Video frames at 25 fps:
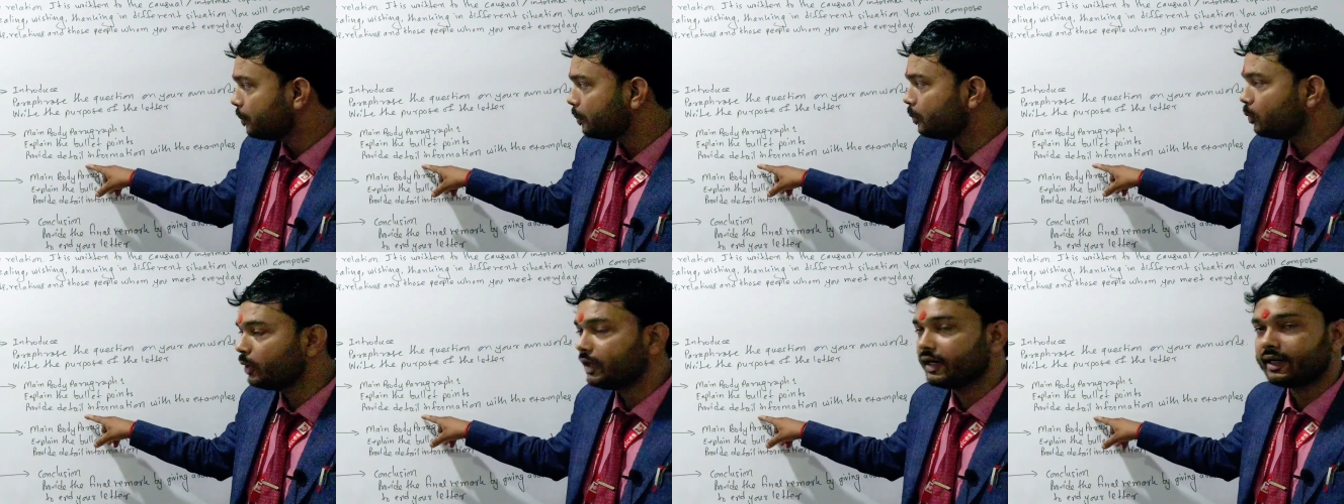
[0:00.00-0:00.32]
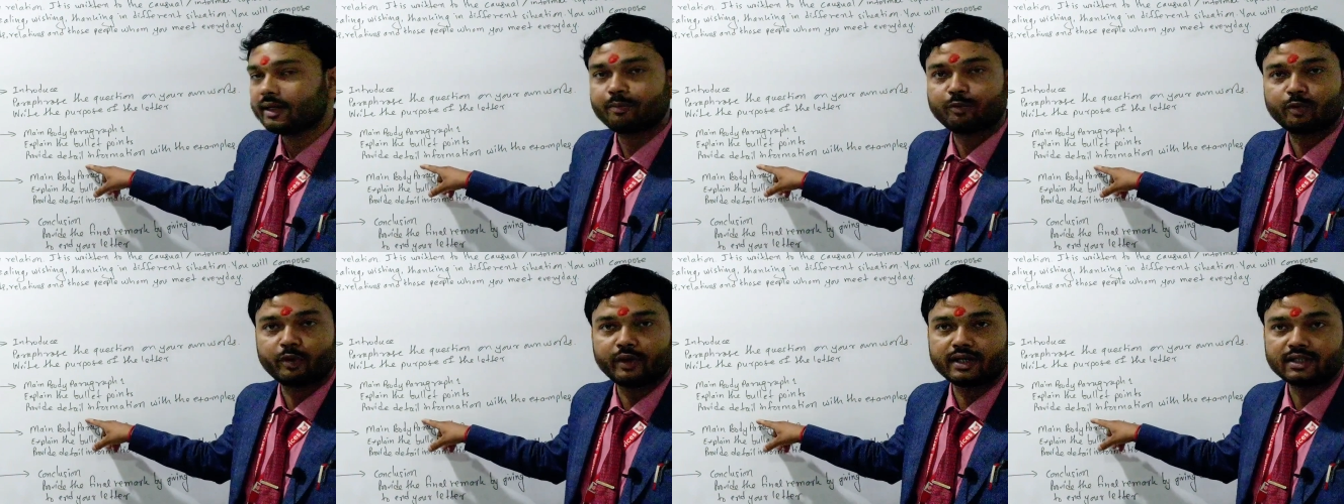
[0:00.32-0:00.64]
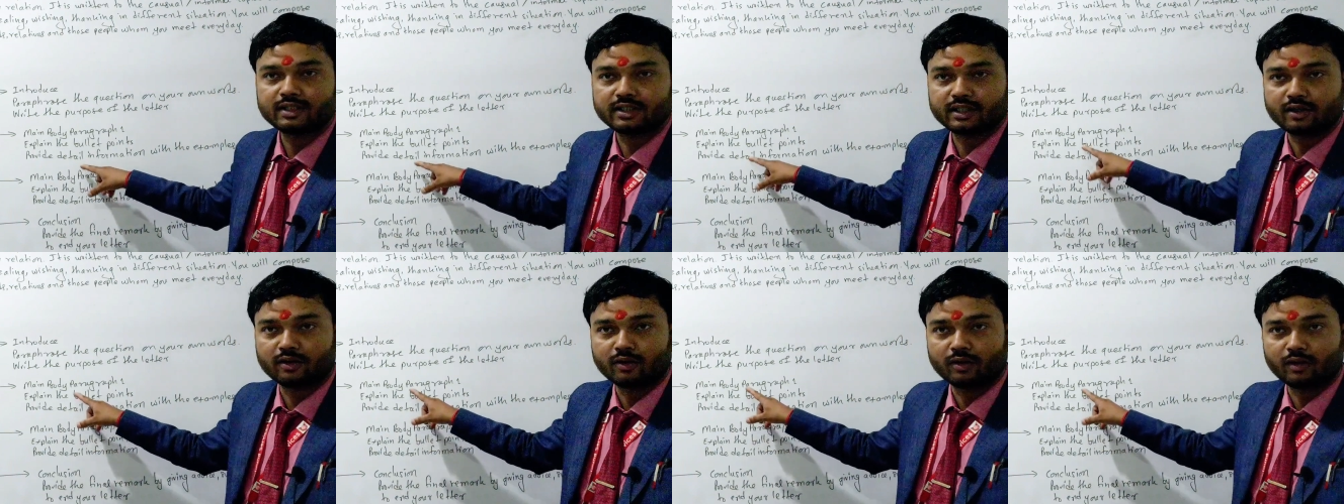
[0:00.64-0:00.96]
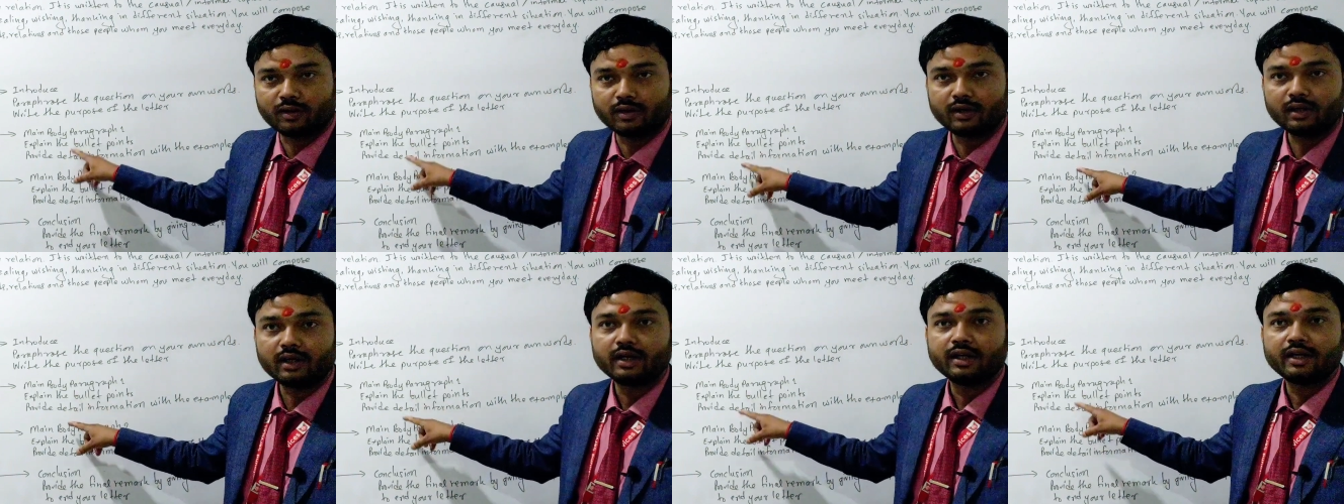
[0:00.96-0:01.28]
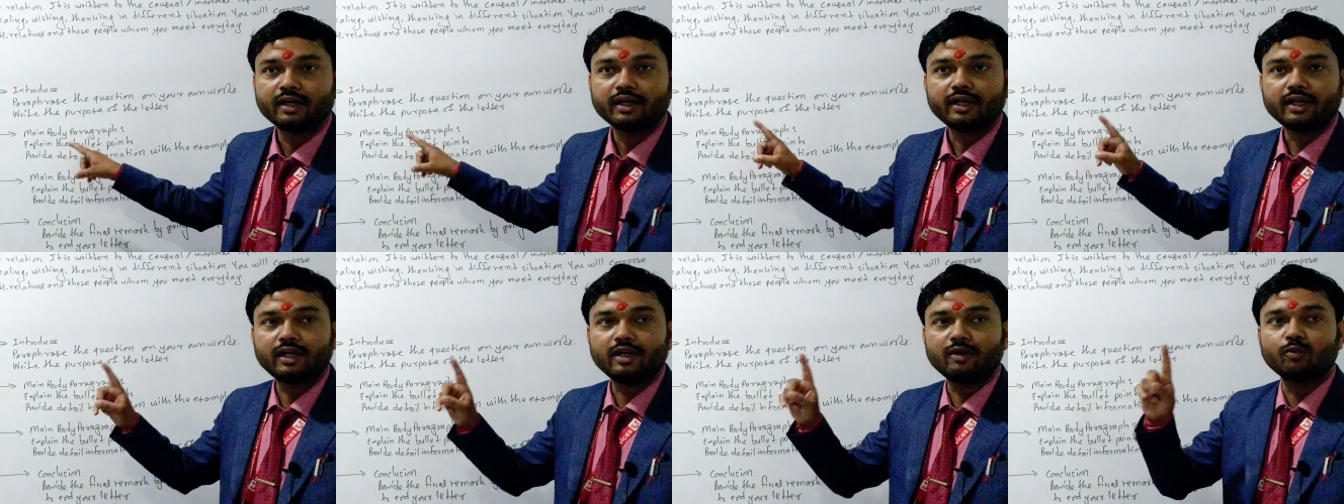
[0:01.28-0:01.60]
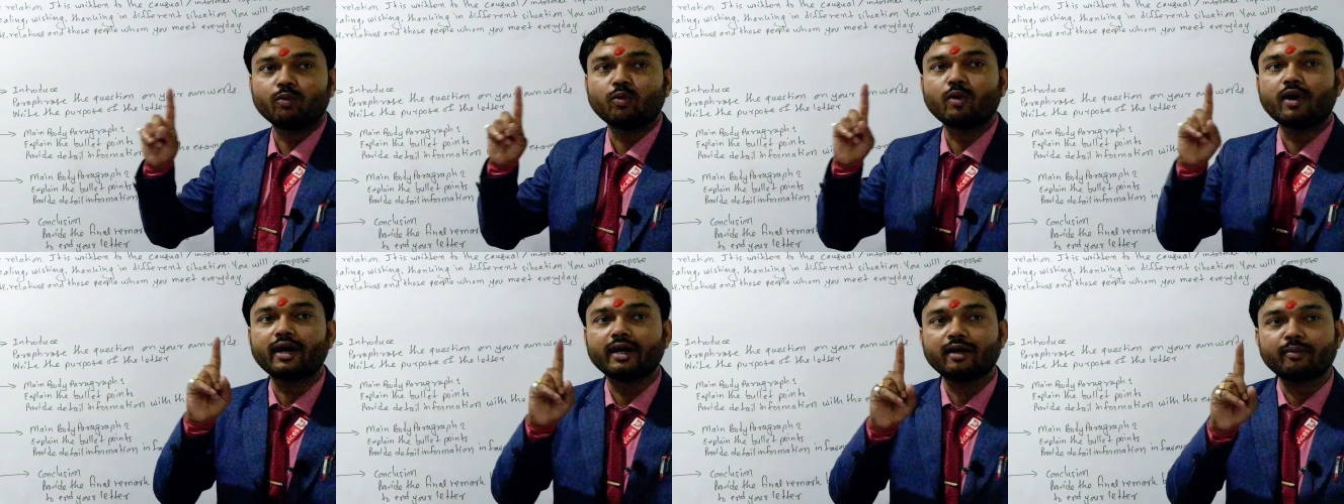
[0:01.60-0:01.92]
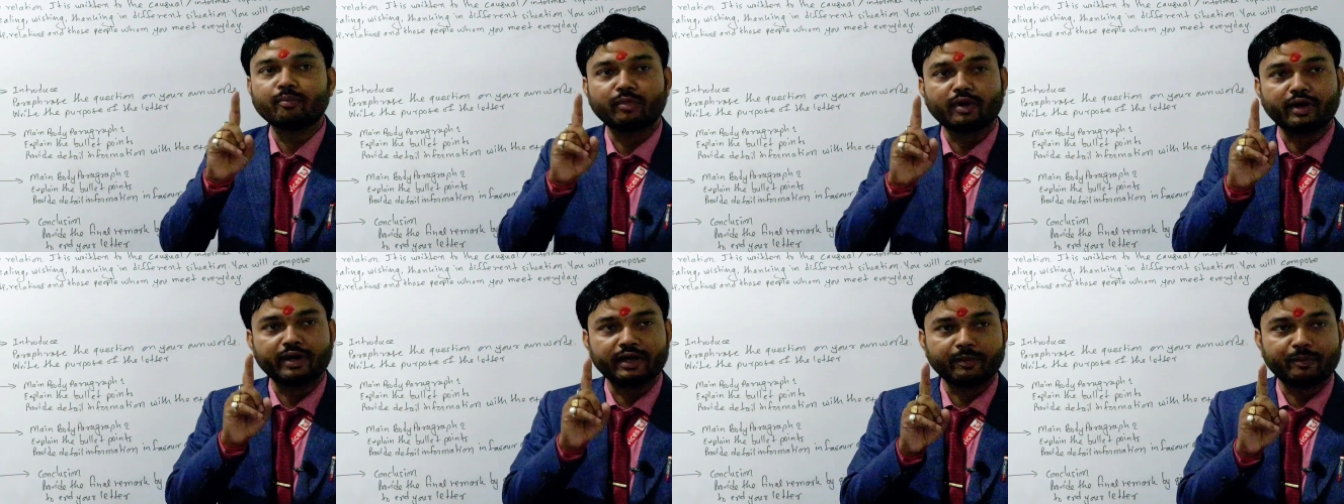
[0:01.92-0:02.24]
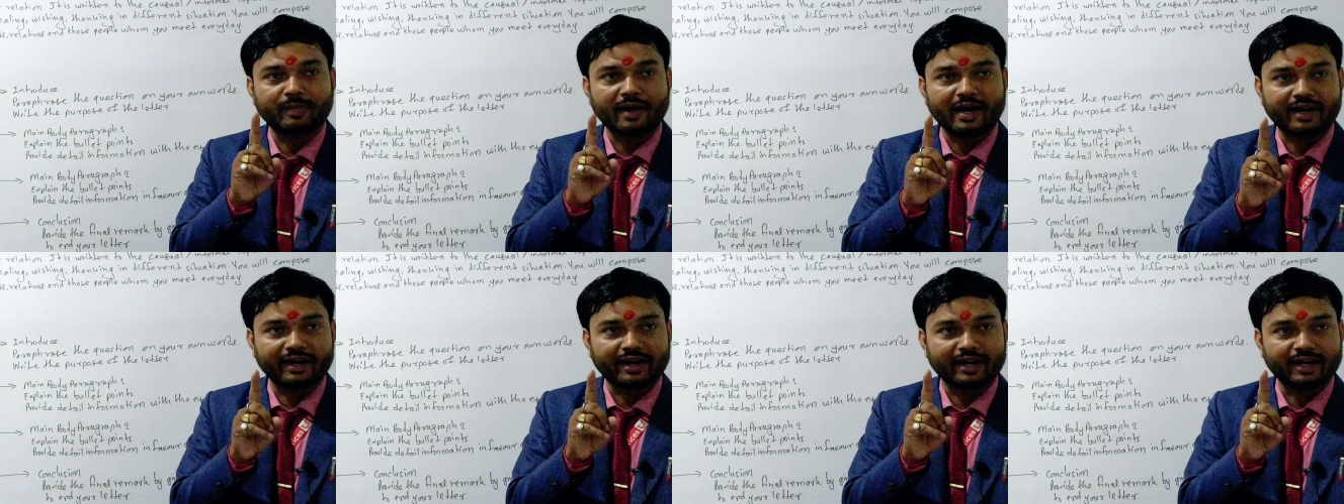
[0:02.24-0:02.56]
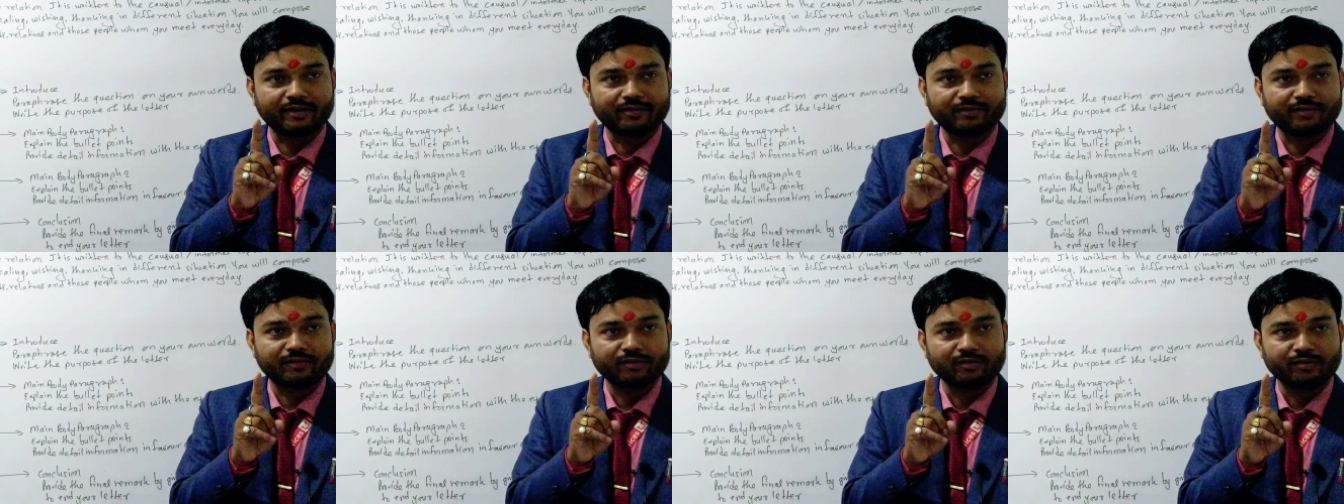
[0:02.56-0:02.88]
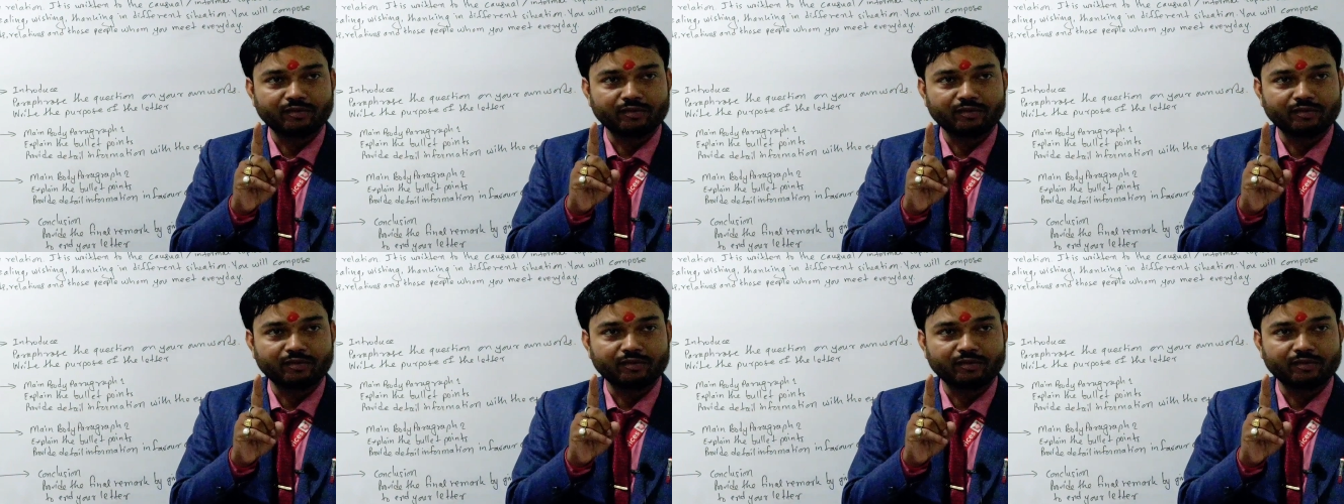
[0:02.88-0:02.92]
bullet points in one body paragraph.